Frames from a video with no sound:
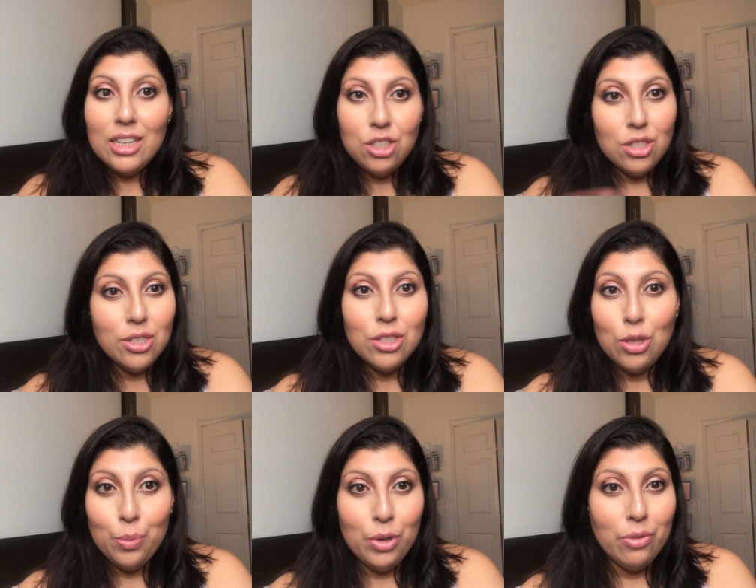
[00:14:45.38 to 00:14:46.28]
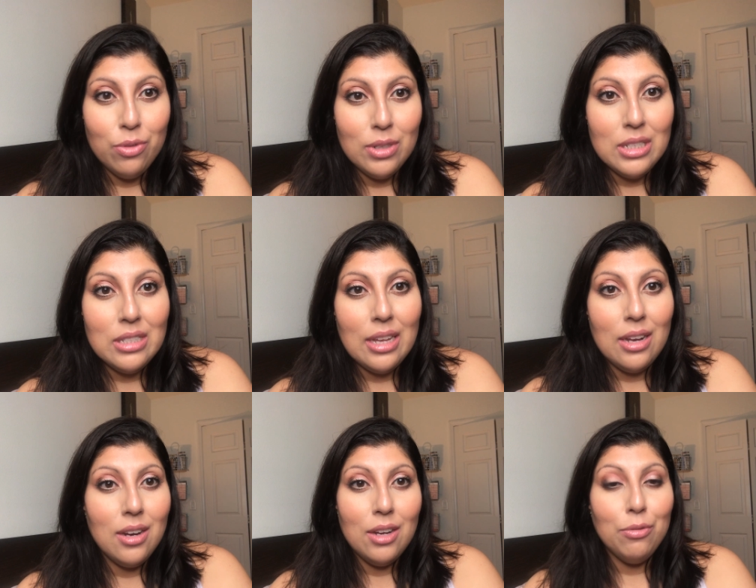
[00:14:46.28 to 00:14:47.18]
it just looks so beautiful in the
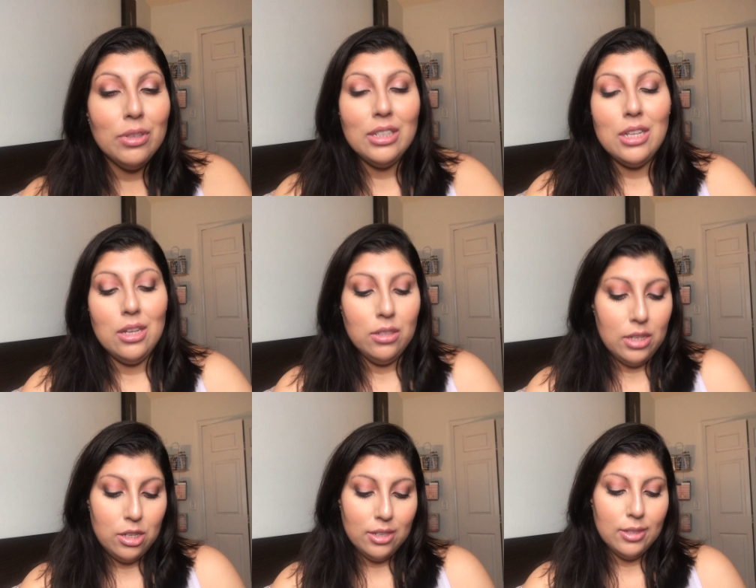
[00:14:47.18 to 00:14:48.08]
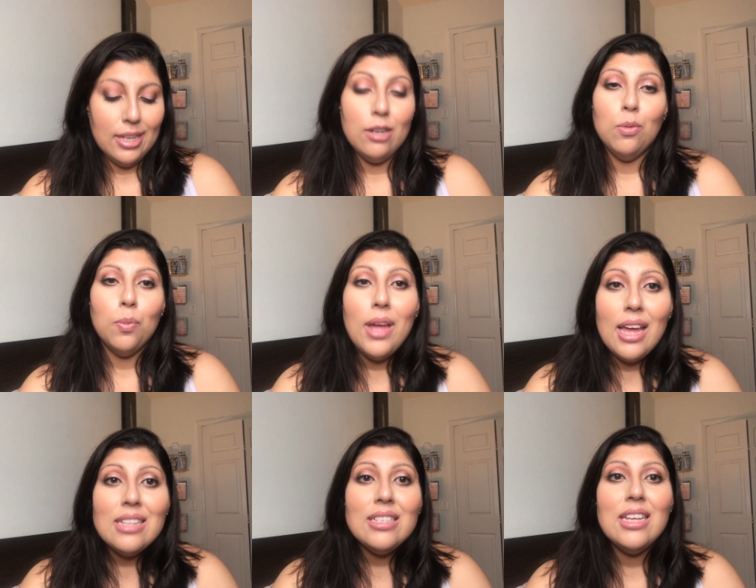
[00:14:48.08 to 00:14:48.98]
skin. It really does. It looks kind of
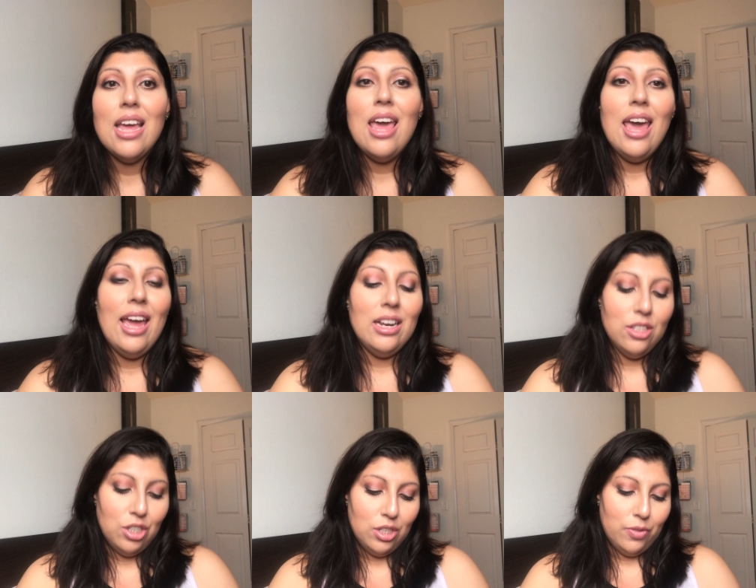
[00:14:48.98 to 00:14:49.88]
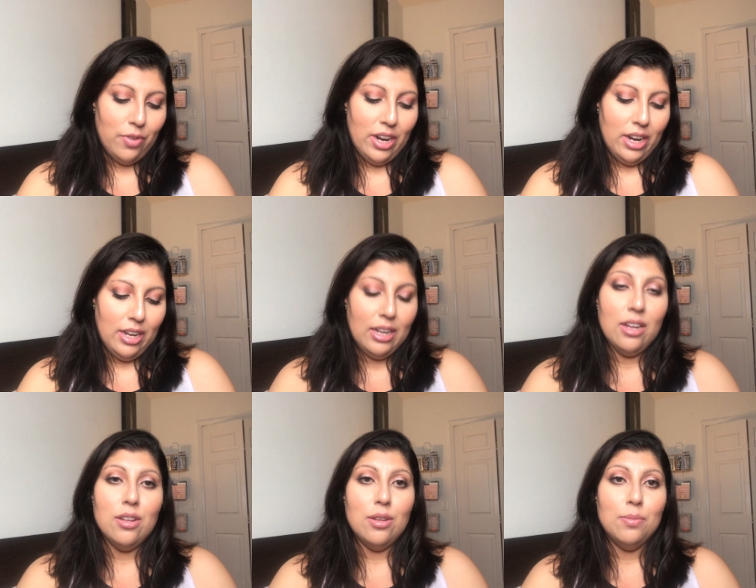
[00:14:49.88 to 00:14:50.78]
wet, and it's just
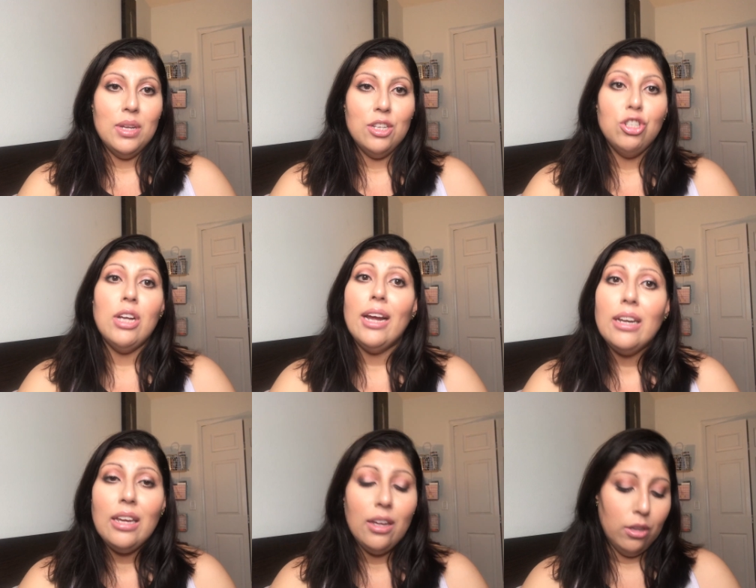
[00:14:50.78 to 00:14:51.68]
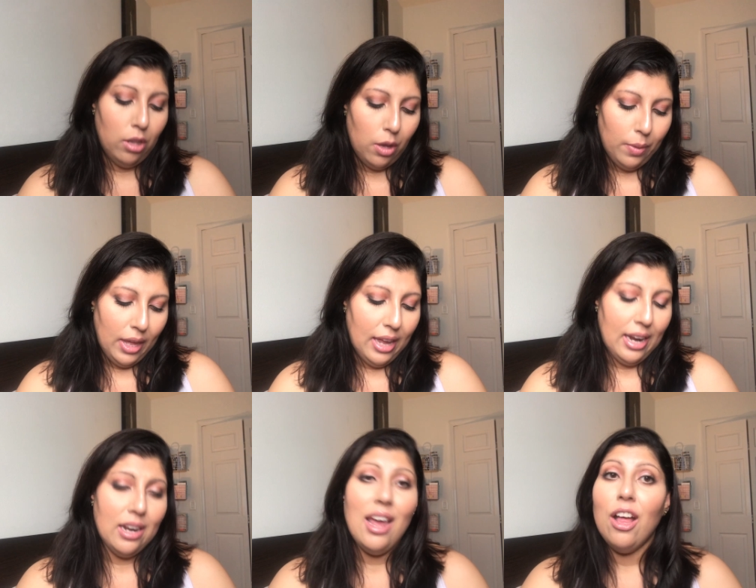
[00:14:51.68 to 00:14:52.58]
very shiny and glowy
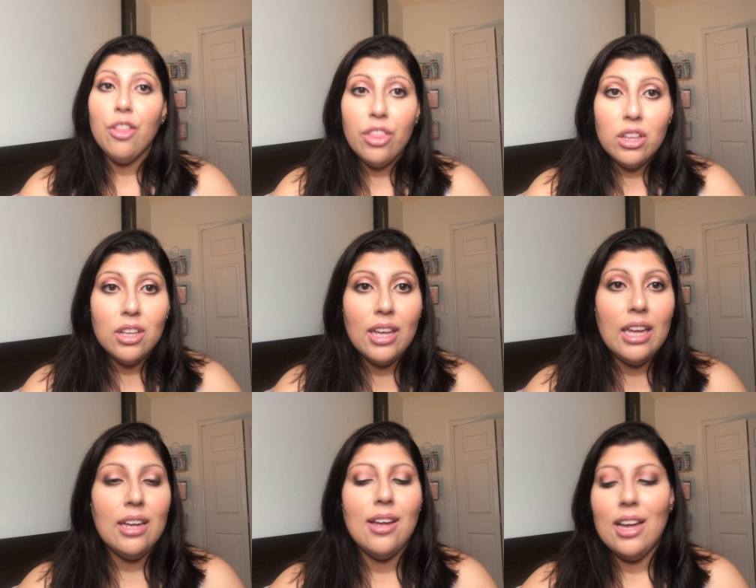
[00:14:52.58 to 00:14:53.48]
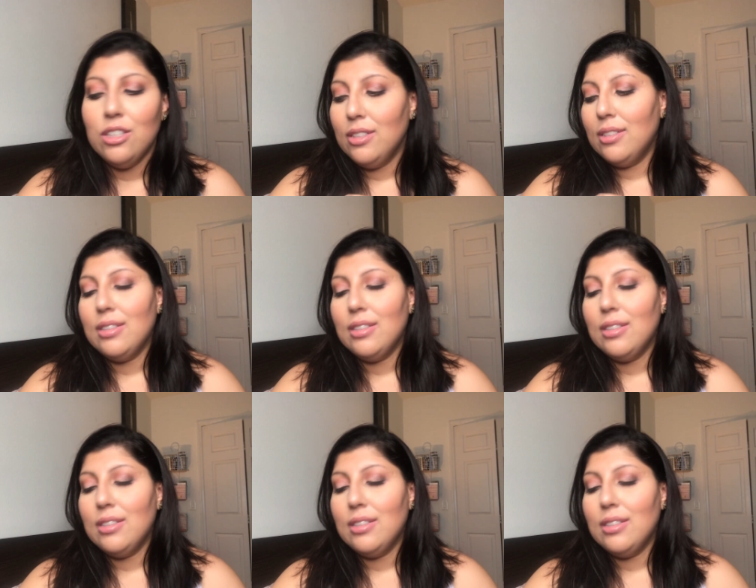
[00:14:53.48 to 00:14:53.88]
and healthy looking. I